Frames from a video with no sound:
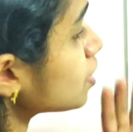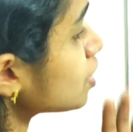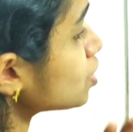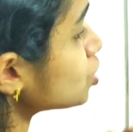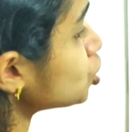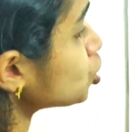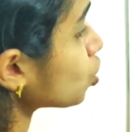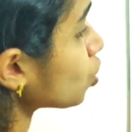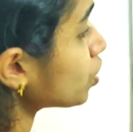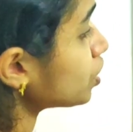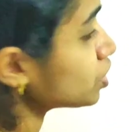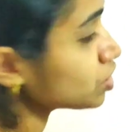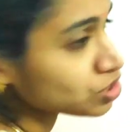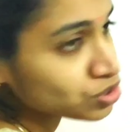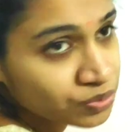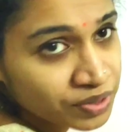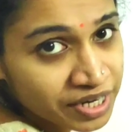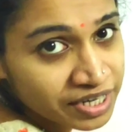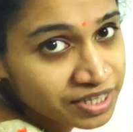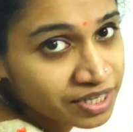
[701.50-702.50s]
then joining
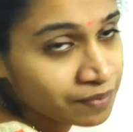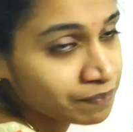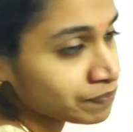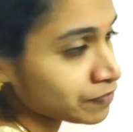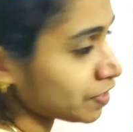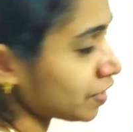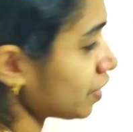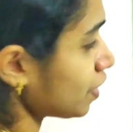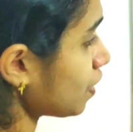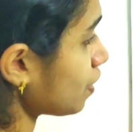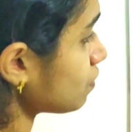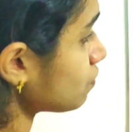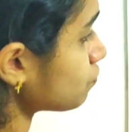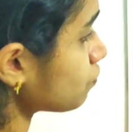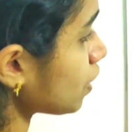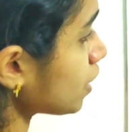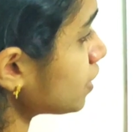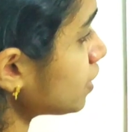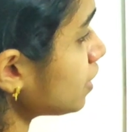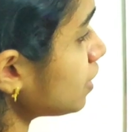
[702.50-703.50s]
together and
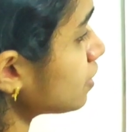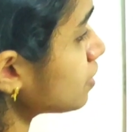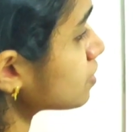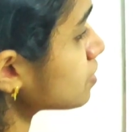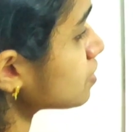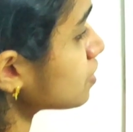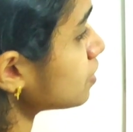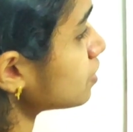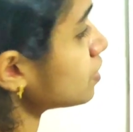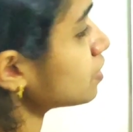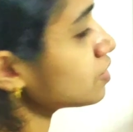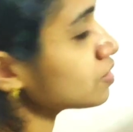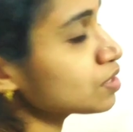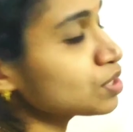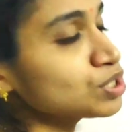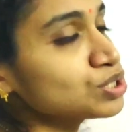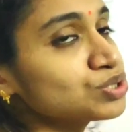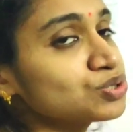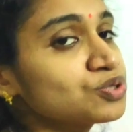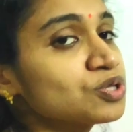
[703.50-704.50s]
finally inserting
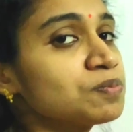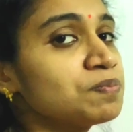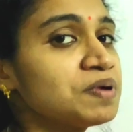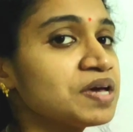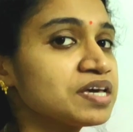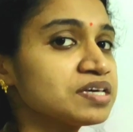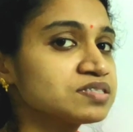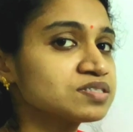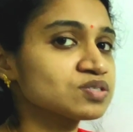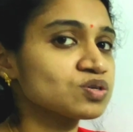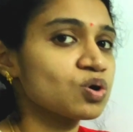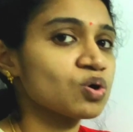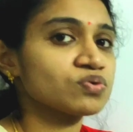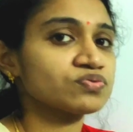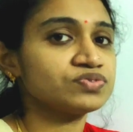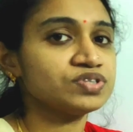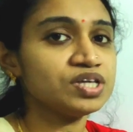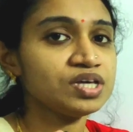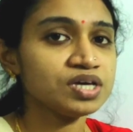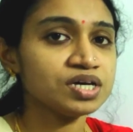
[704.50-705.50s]
to the base
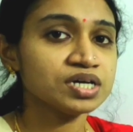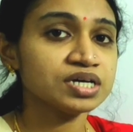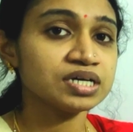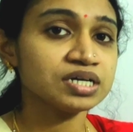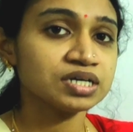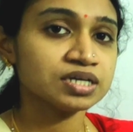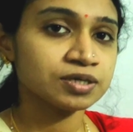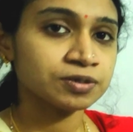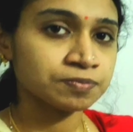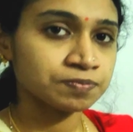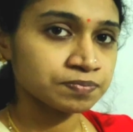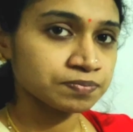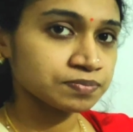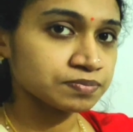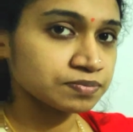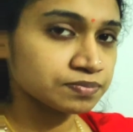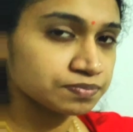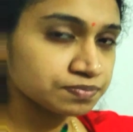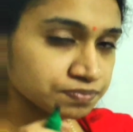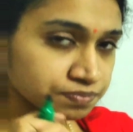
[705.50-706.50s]
of the
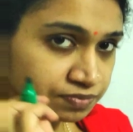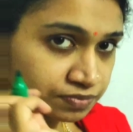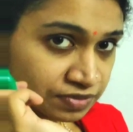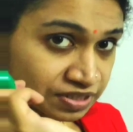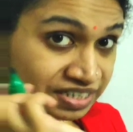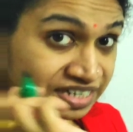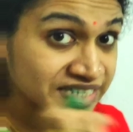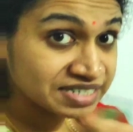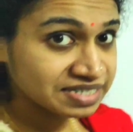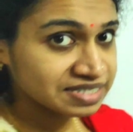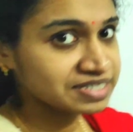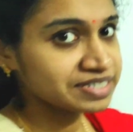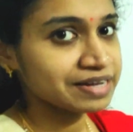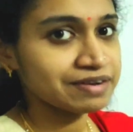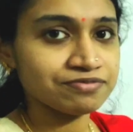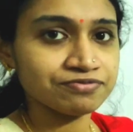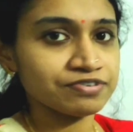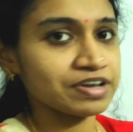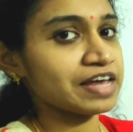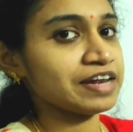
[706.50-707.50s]

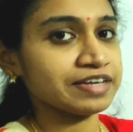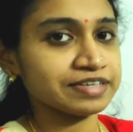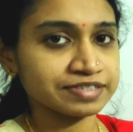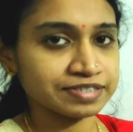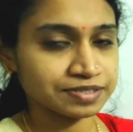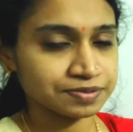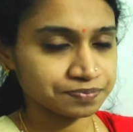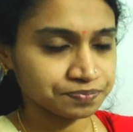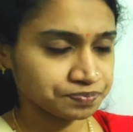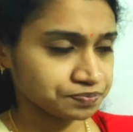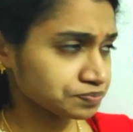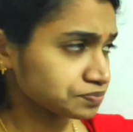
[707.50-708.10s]
distal phalanx.